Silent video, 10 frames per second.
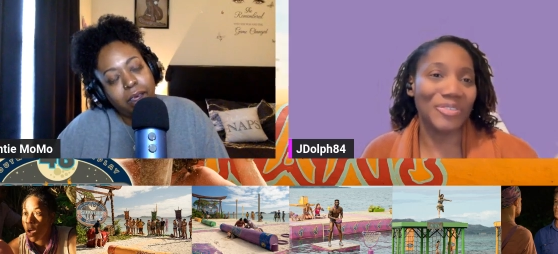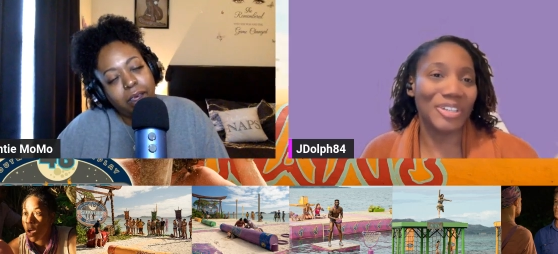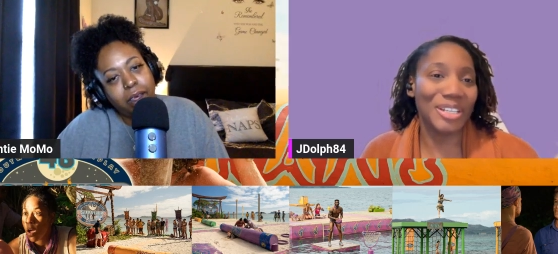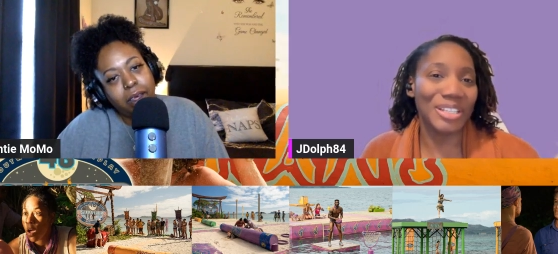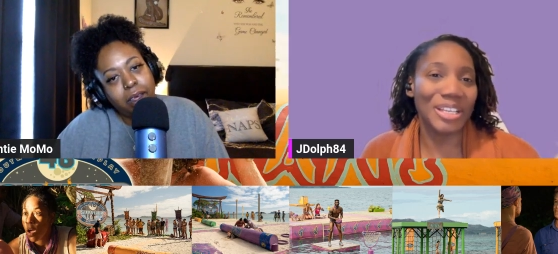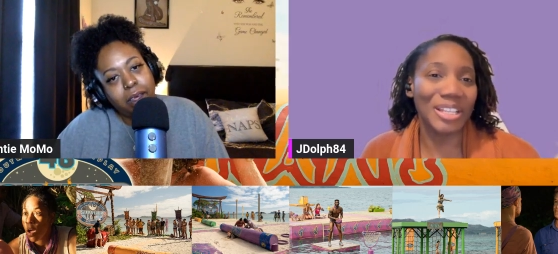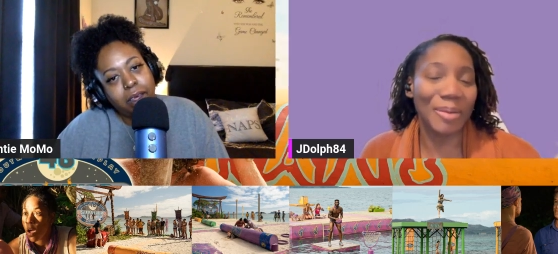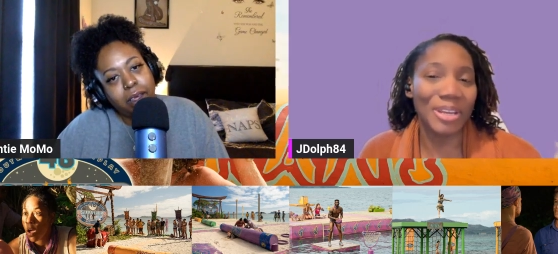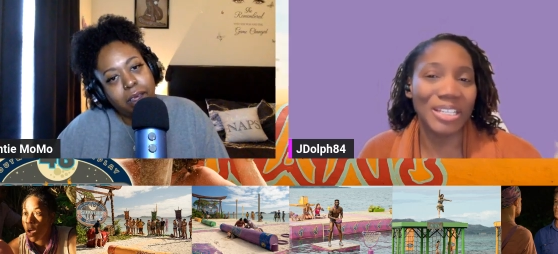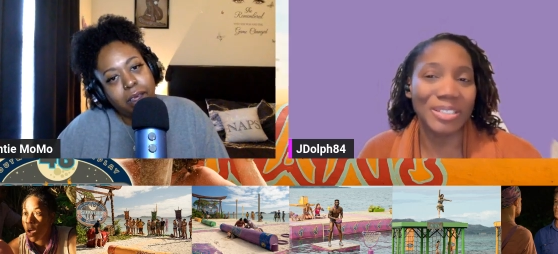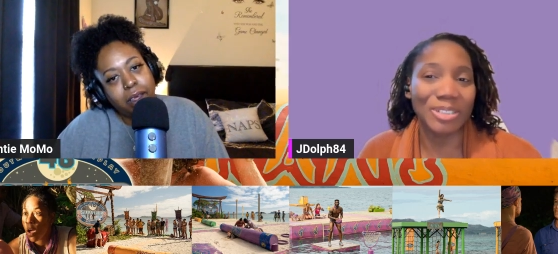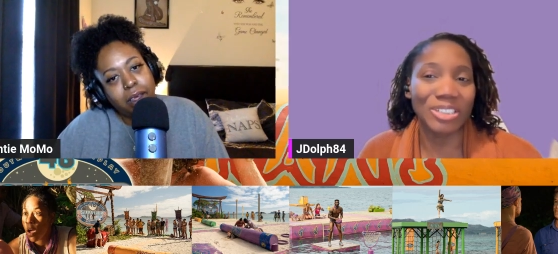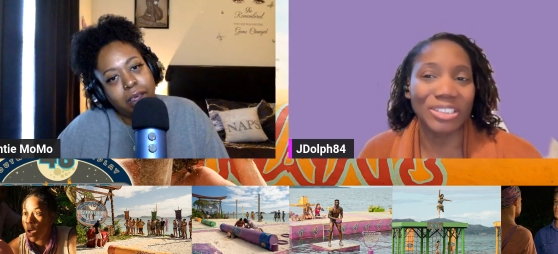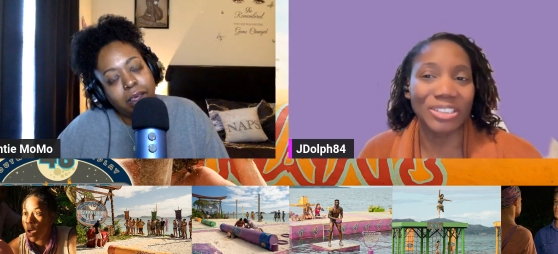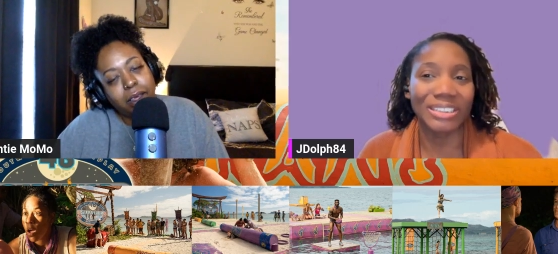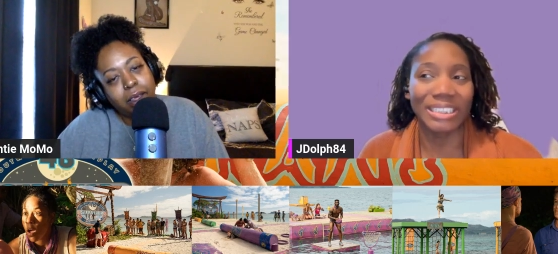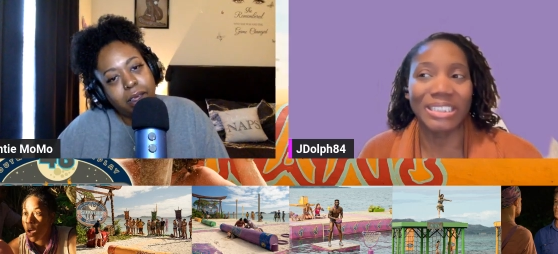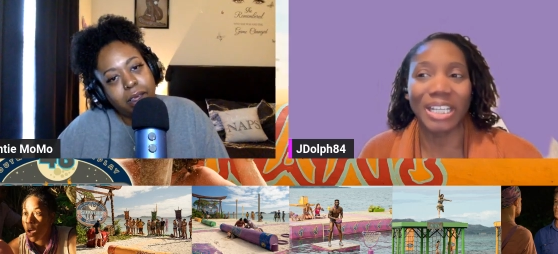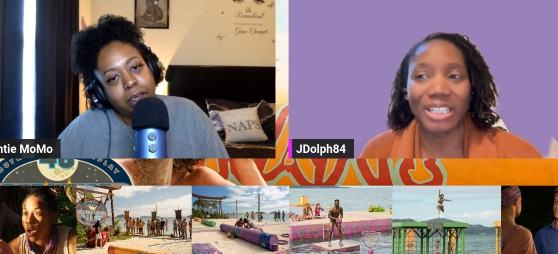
Speaker 1: If anything, that makes me see